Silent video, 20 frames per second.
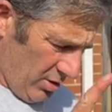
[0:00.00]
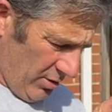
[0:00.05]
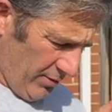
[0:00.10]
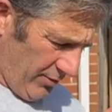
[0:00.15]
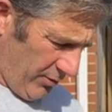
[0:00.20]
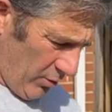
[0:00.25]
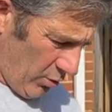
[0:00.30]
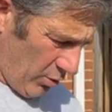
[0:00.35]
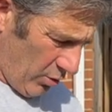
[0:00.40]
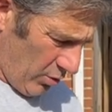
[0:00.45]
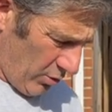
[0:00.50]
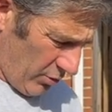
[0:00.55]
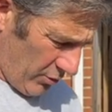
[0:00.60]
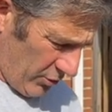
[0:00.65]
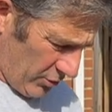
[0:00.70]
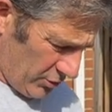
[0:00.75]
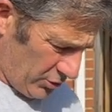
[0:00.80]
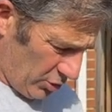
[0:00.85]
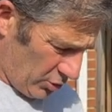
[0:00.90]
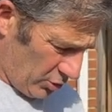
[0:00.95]
for
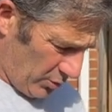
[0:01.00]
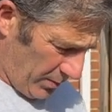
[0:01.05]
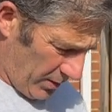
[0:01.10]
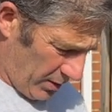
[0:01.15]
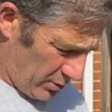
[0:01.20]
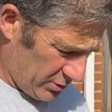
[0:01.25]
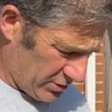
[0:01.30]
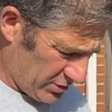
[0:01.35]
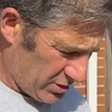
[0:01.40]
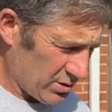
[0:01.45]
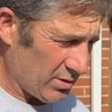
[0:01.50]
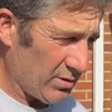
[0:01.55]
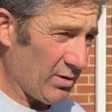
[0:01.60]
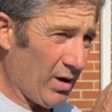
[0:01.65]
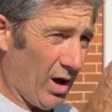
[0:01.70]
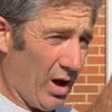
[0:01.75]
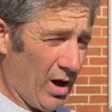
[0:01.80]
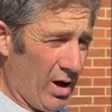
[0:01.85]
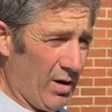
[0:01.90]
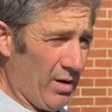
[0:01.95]
the DuraPost
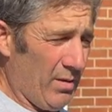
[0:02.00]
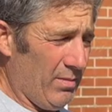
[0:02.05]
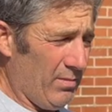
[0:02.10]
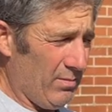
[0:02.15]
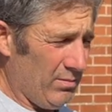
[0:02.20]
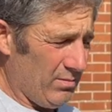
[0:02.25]
uh,